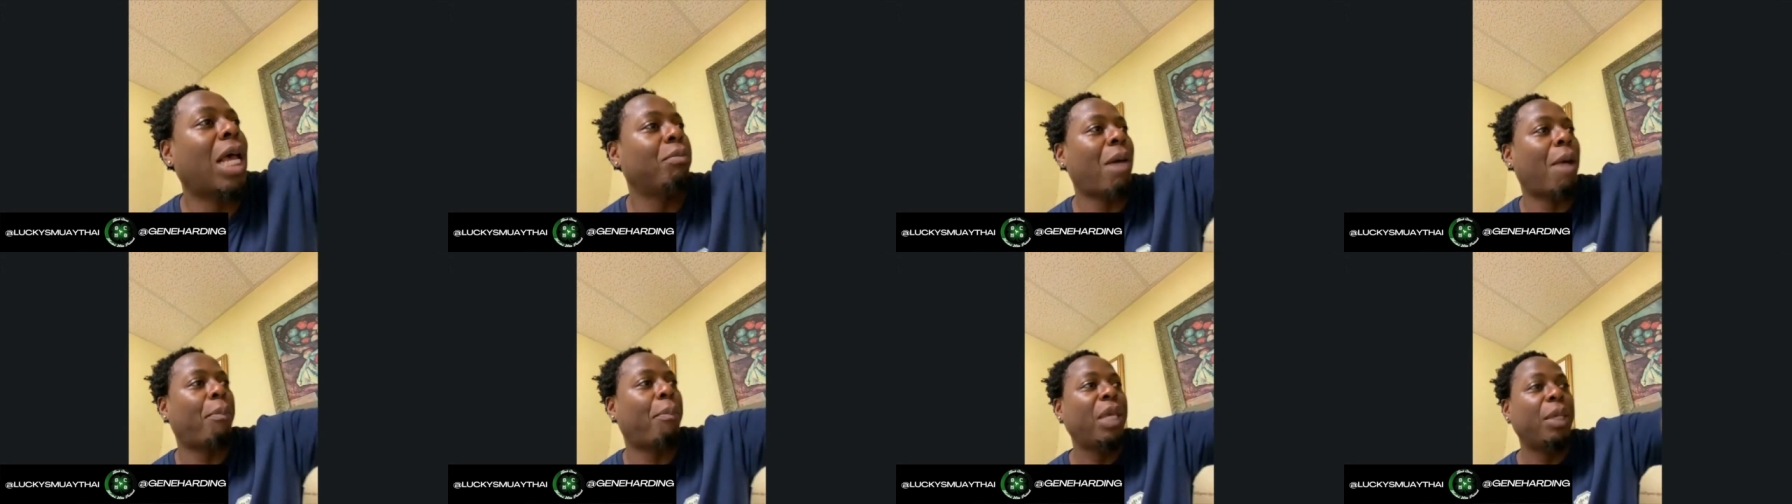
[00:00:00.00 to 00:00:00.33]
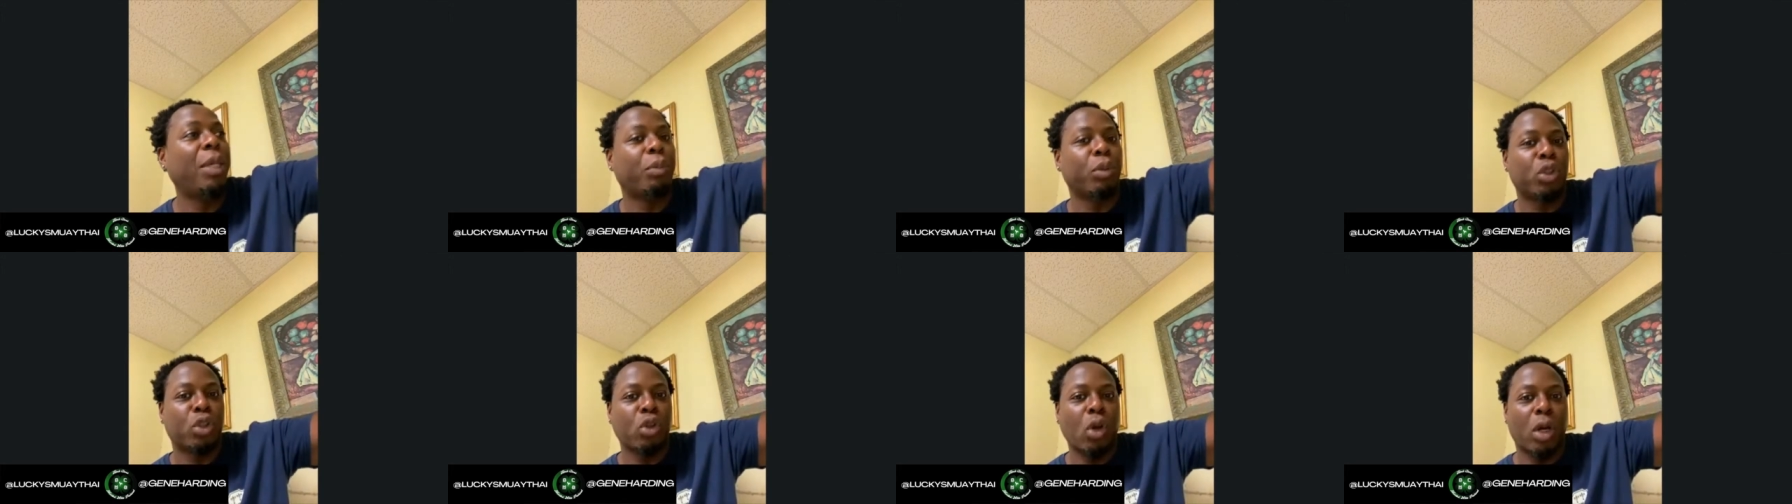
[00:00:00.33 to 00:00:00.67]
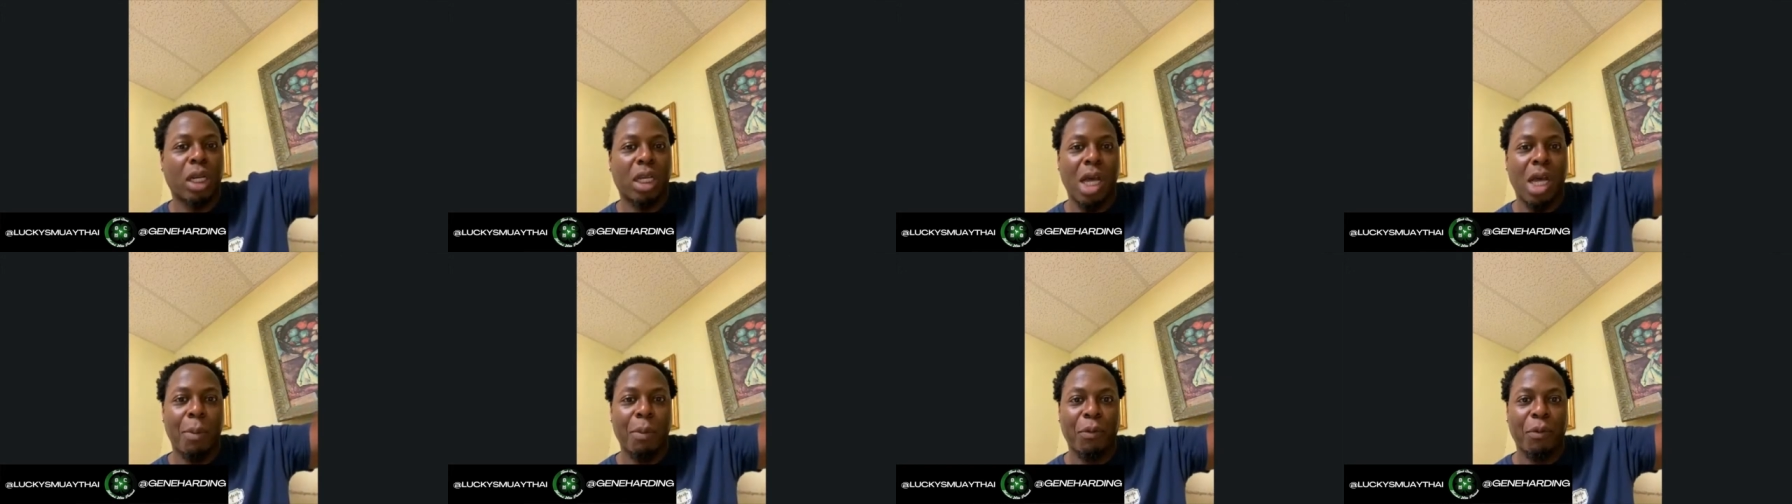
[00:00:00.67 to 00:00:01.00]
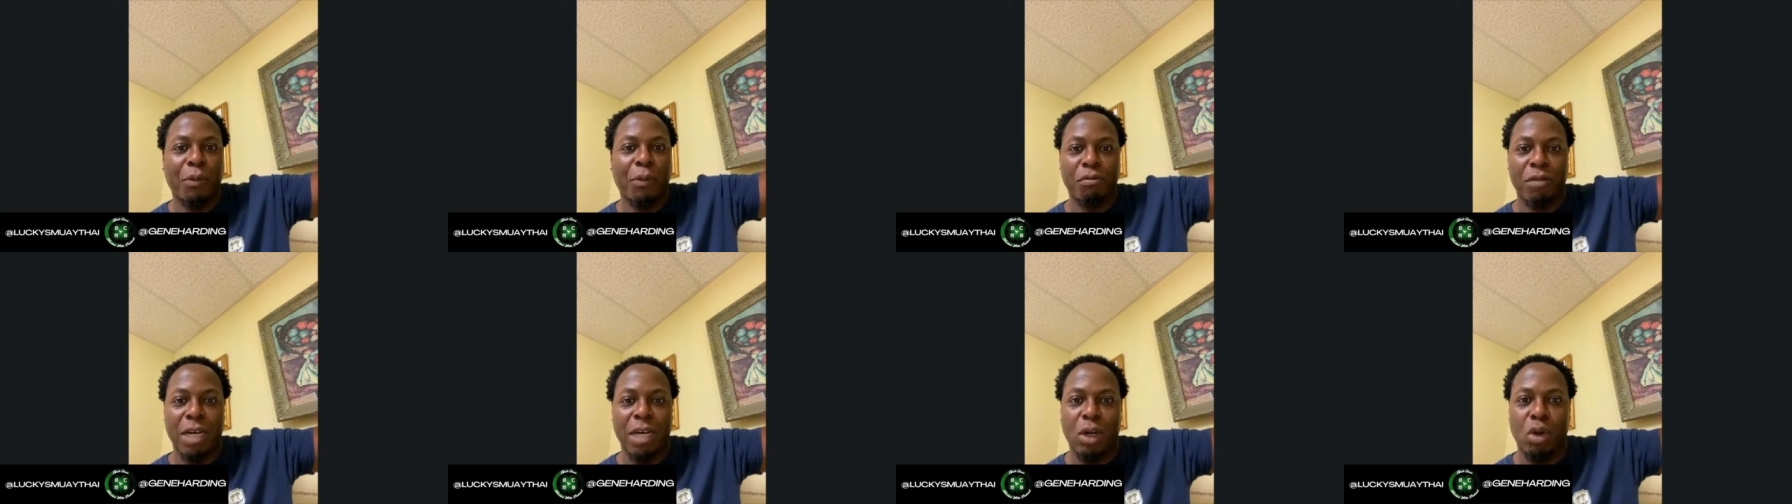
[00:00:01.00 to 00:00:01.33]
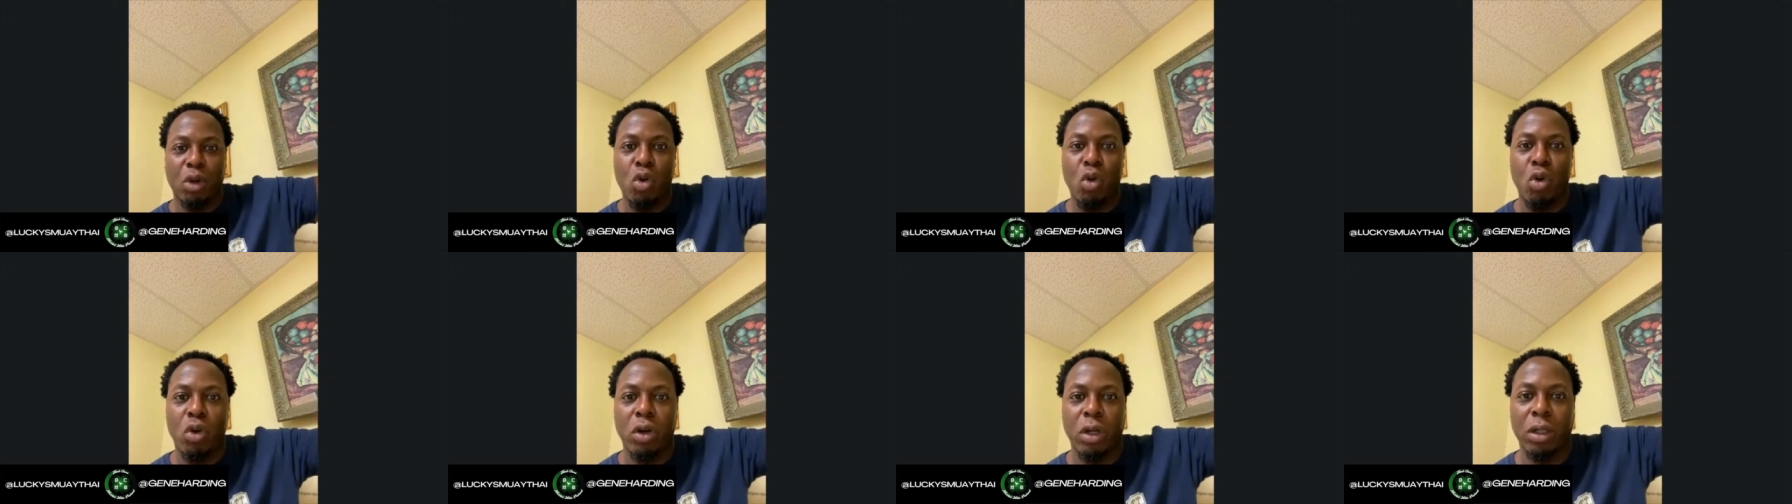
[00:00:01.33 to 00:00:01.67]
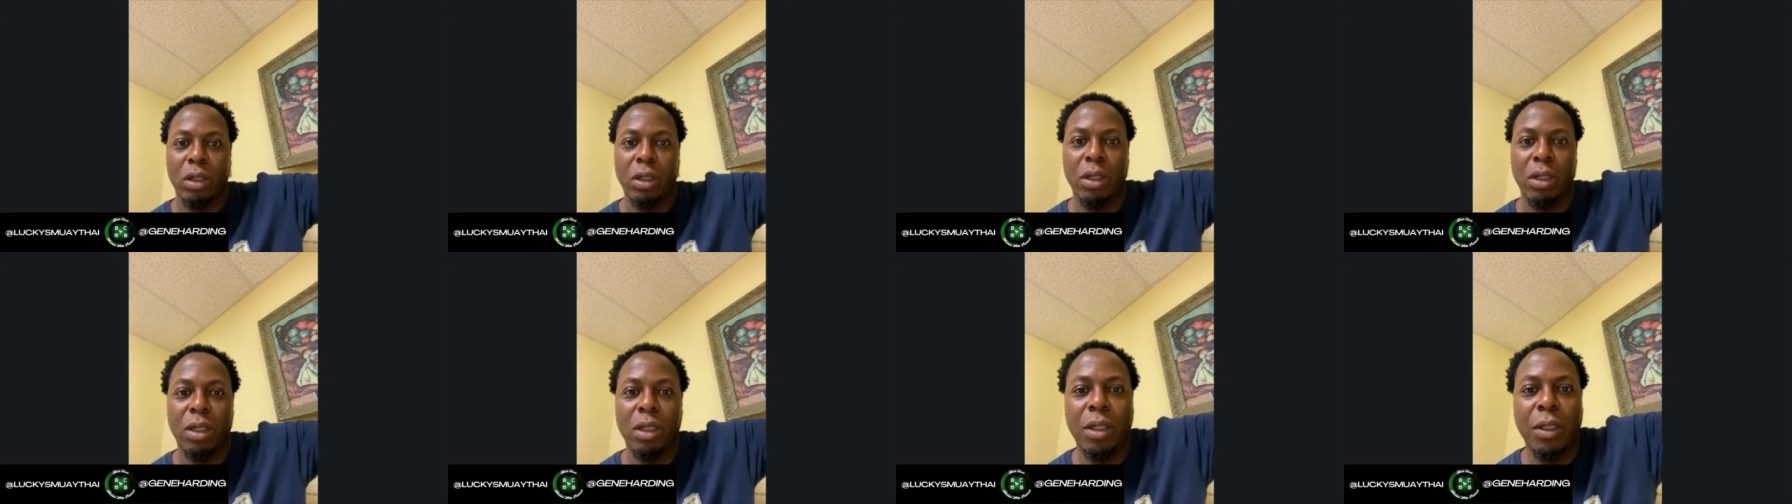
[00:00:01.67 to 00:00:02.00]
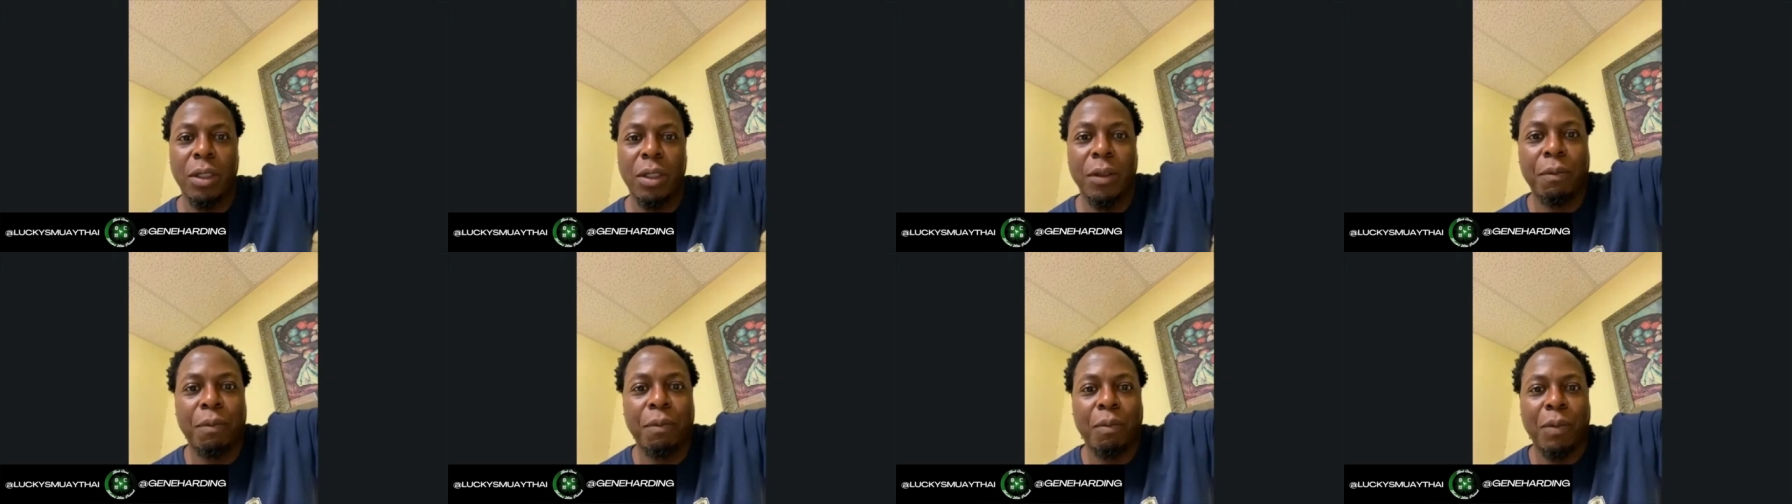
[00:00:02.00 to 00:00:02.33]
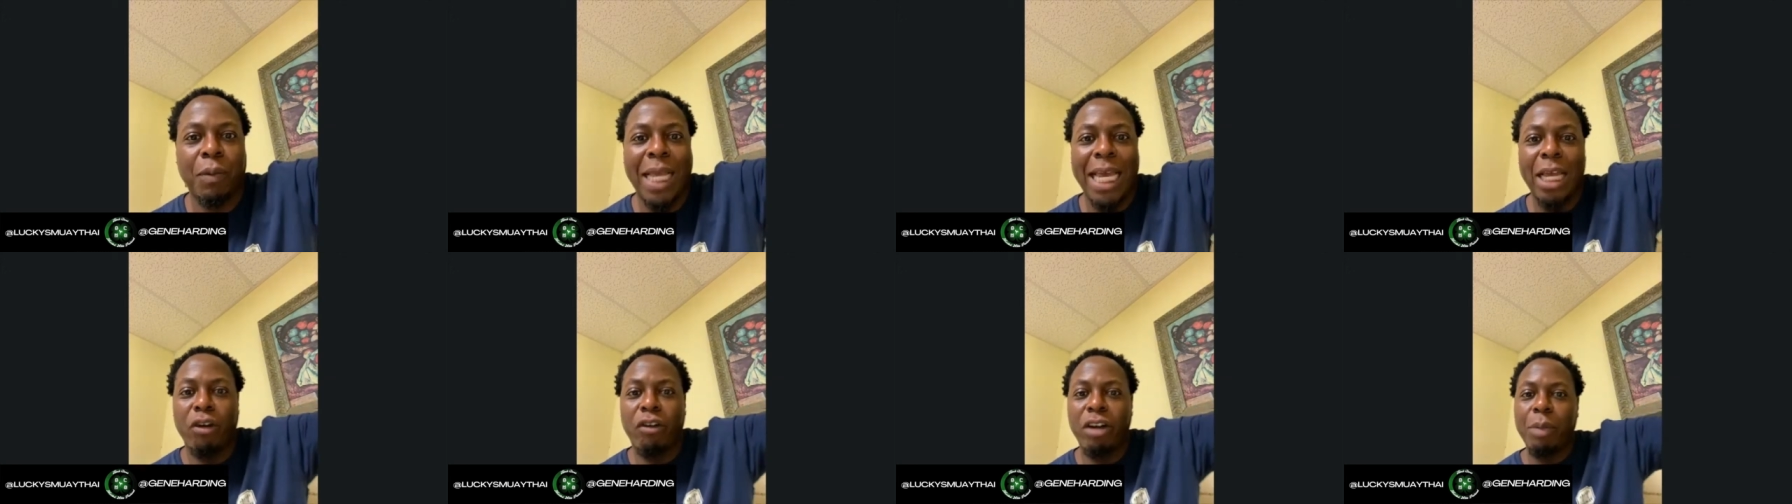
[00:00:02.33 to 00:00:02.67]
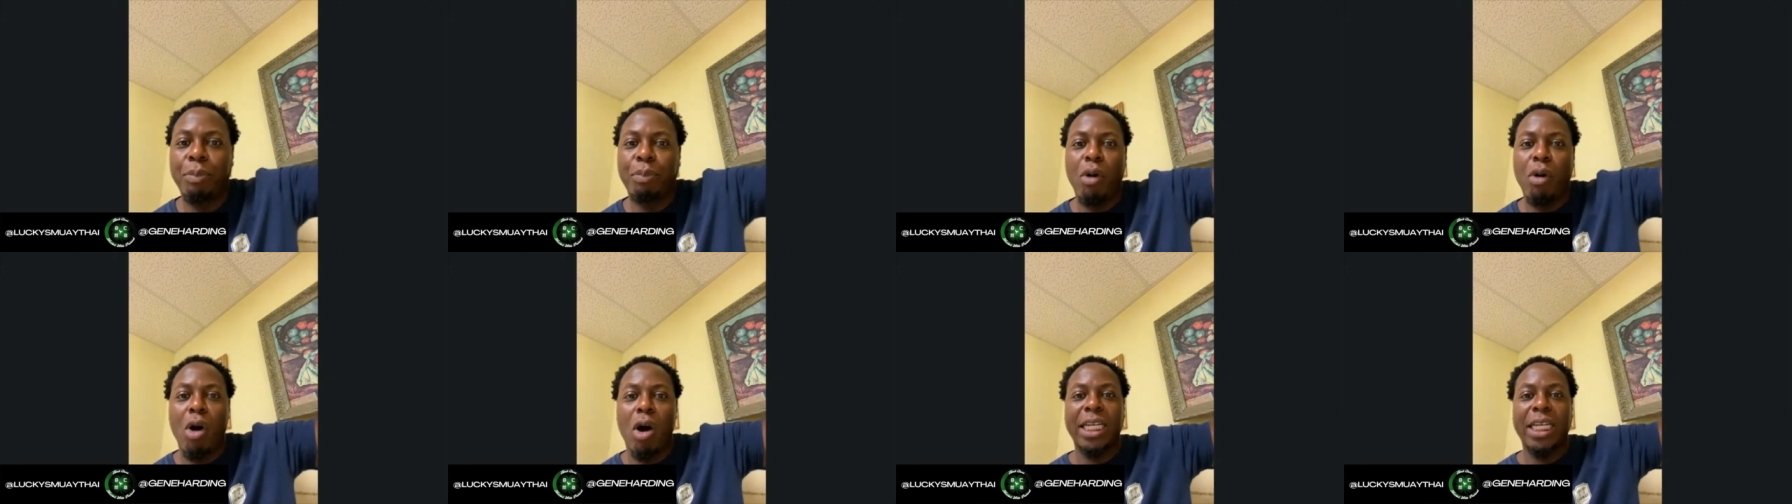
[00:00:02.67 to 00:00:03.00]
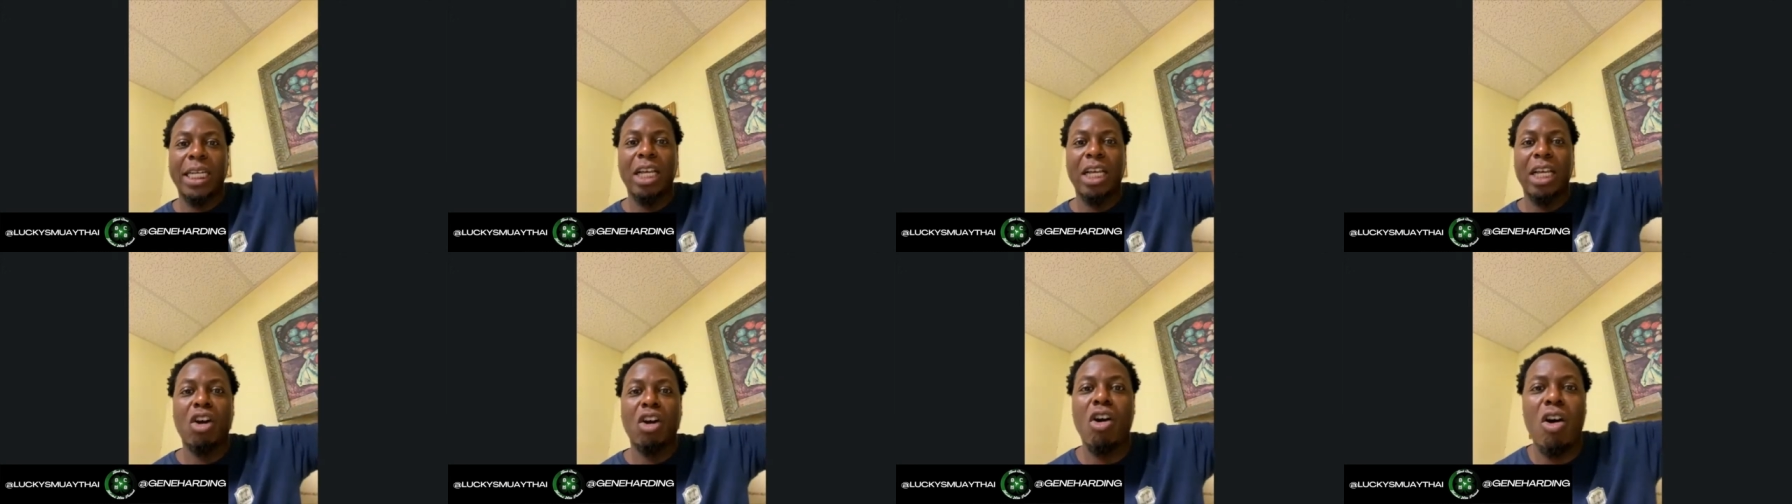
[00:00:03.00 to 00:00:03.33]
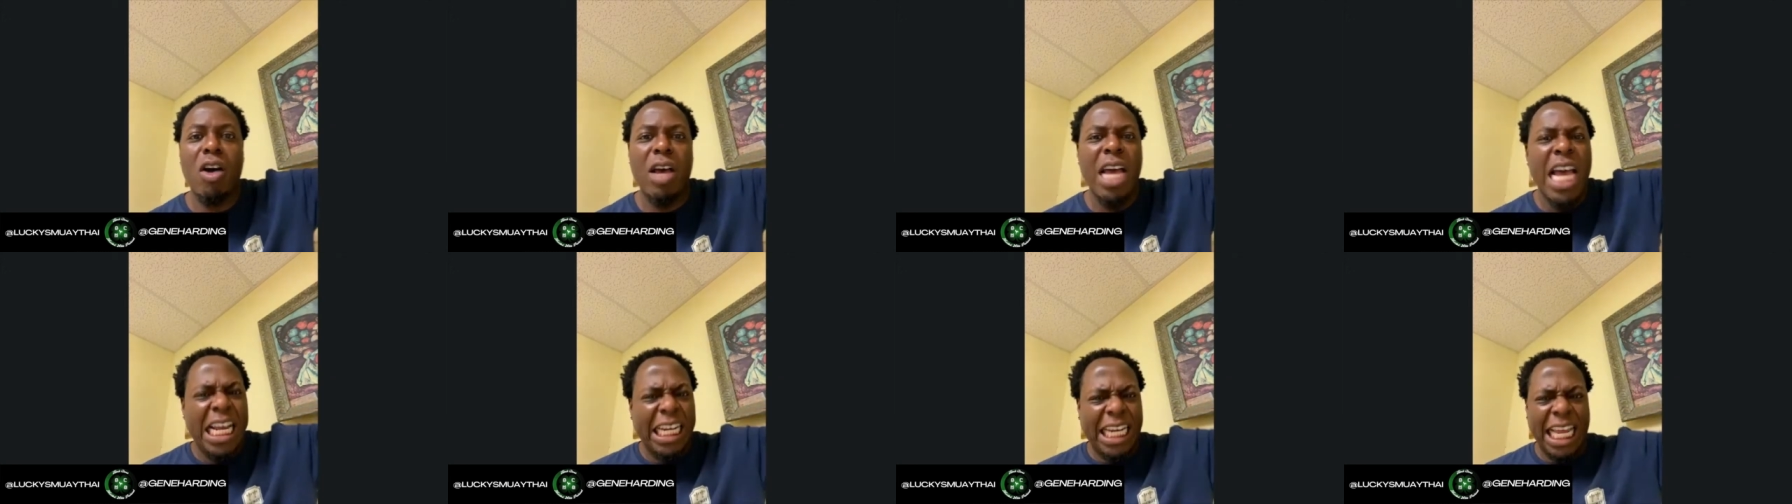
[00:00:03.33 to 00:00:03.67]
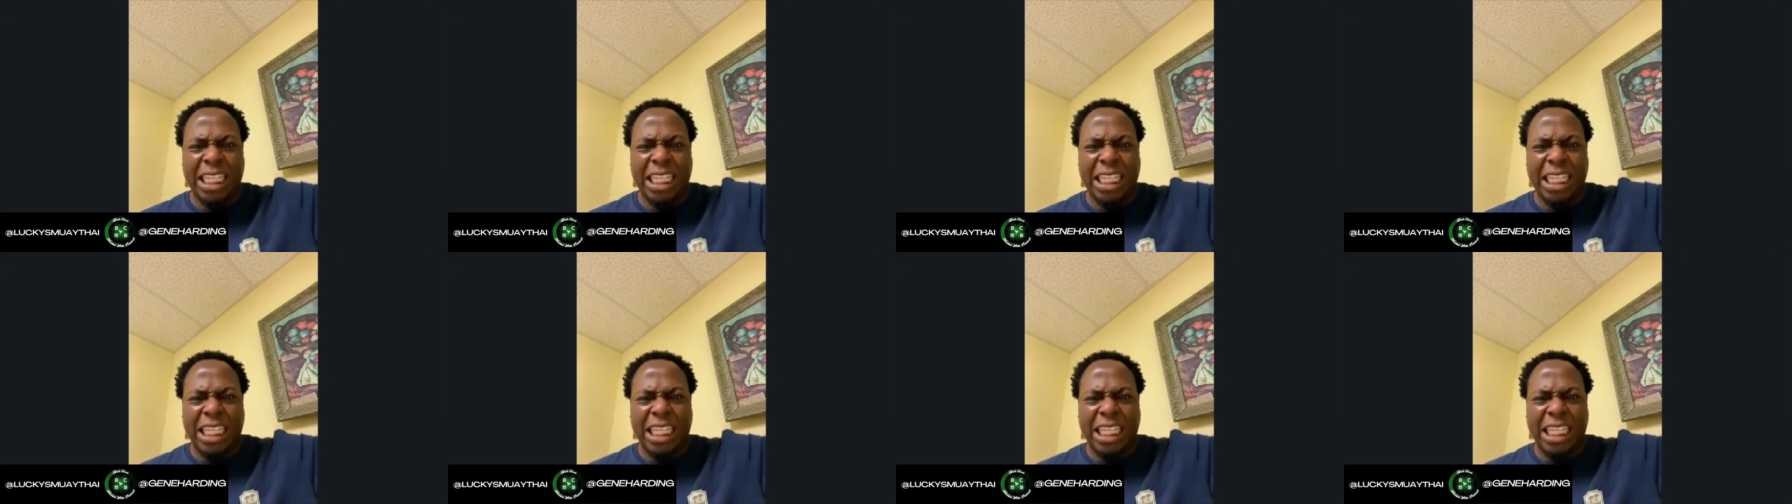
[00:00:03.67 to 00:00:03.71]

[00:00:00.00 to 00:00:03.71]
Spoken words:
My people started coming from around the corner. They had already parked their car.